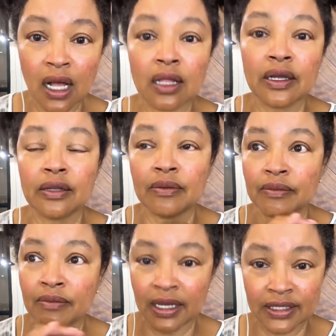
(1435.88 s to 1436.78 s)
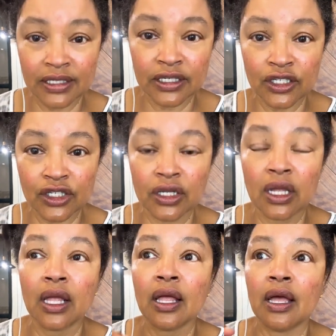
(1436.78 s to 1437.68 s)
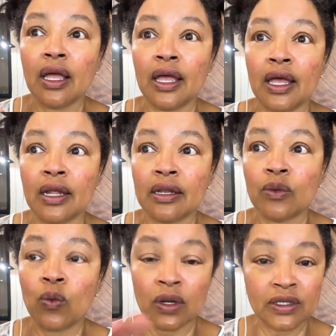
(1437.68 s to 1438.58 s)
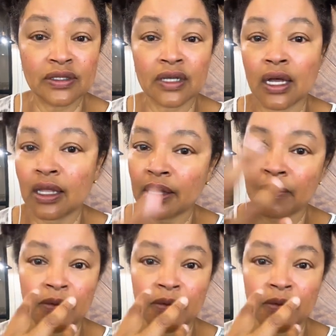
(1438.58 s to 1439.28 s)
solid message and one style,